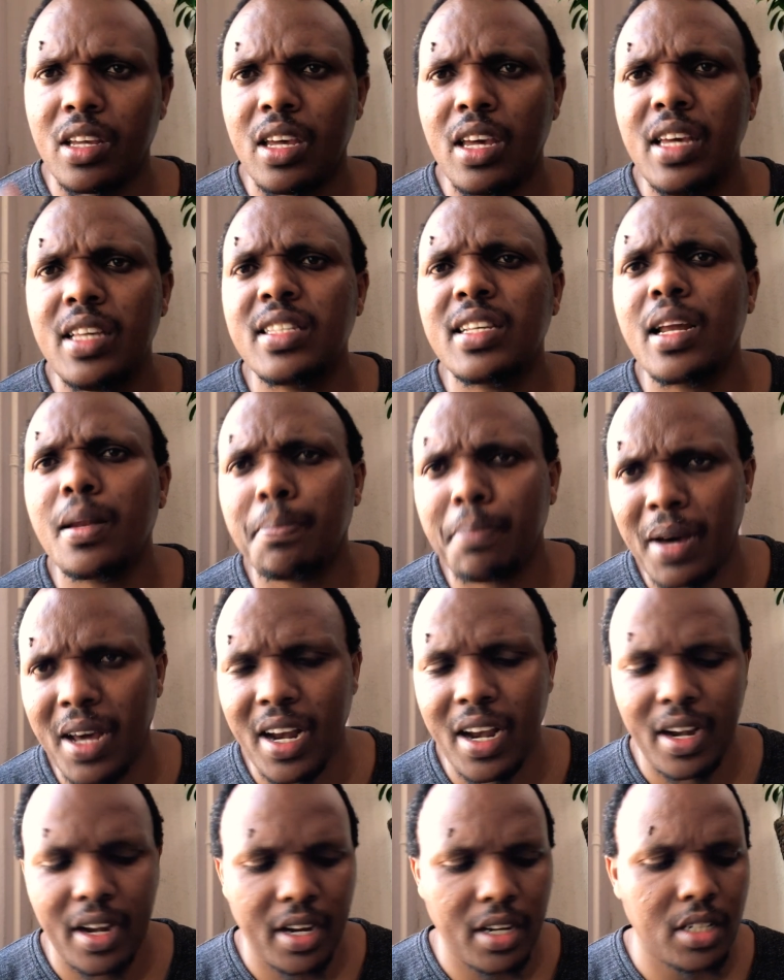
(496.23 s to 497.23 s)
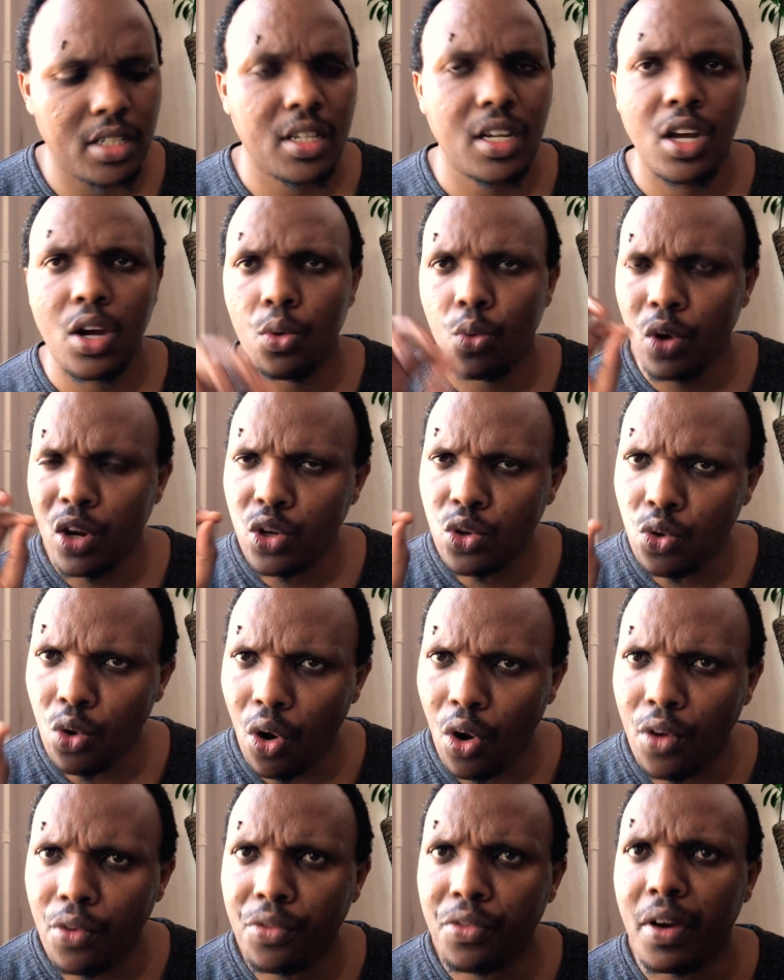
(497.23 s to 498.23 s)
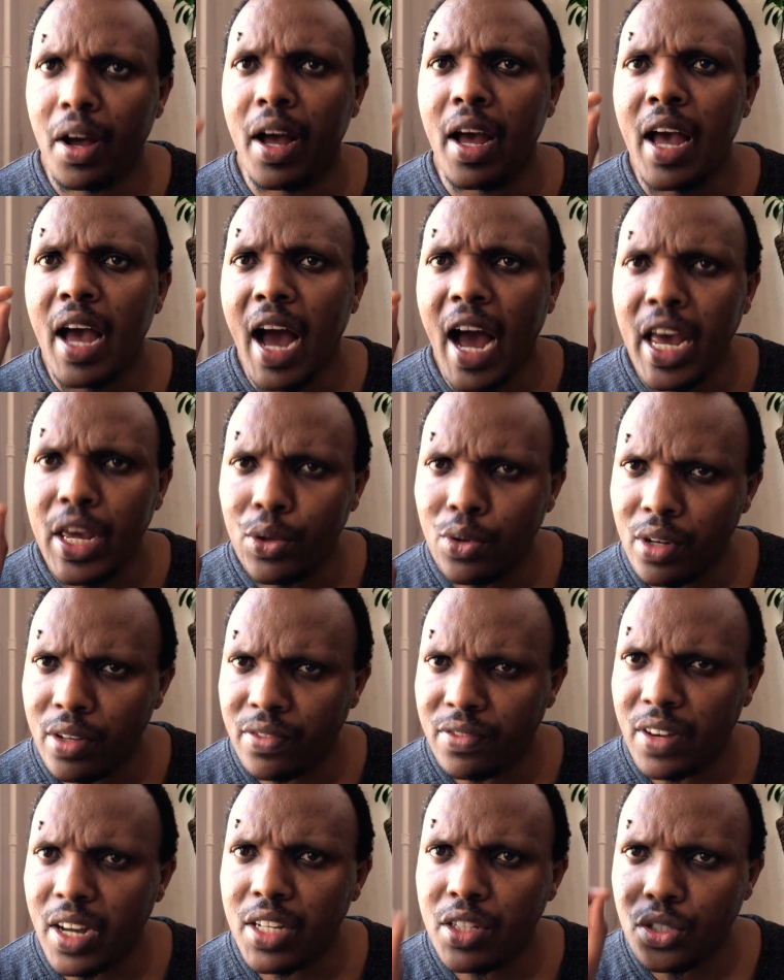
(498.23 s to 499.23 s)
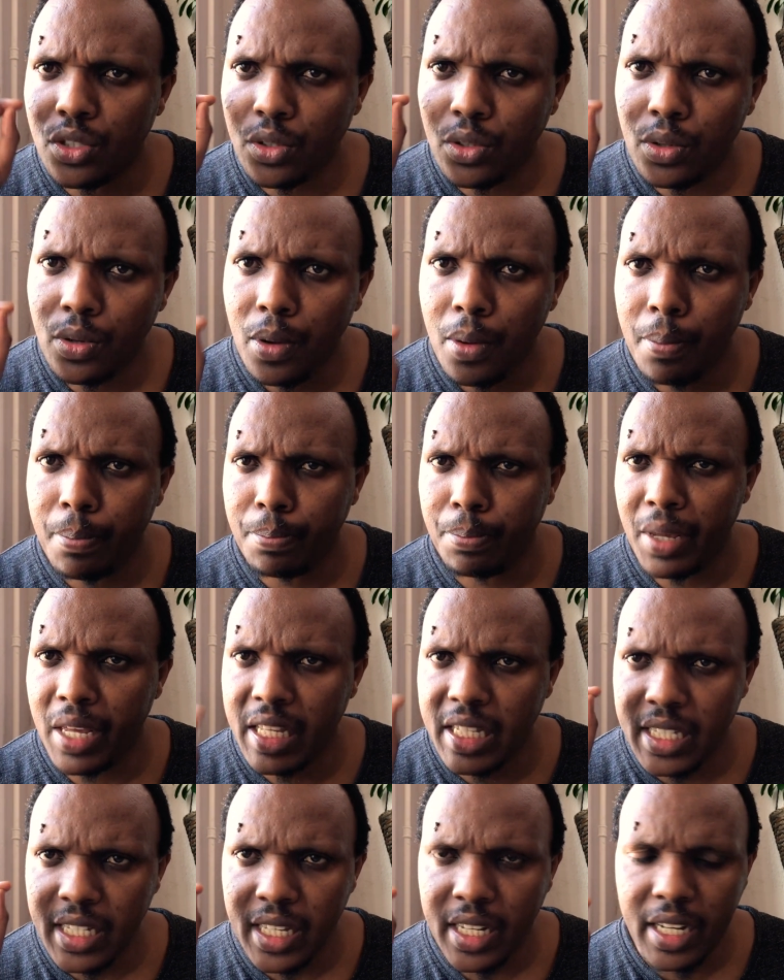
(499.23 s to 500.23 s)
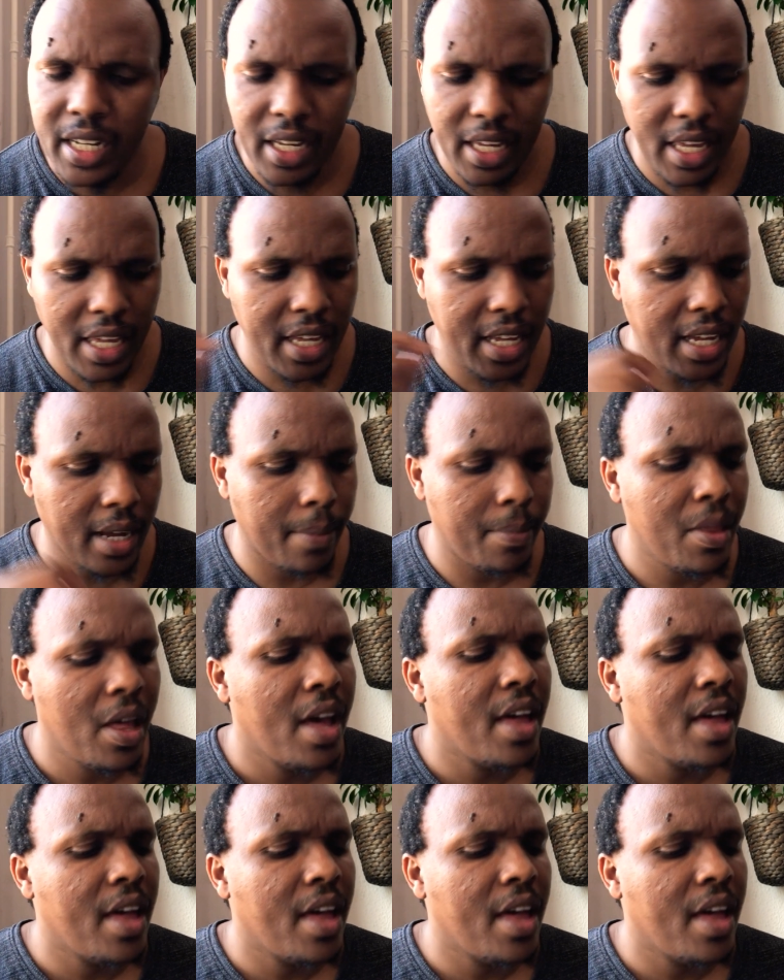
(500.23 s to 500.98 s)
is unparalleled when you offer a universal basic income.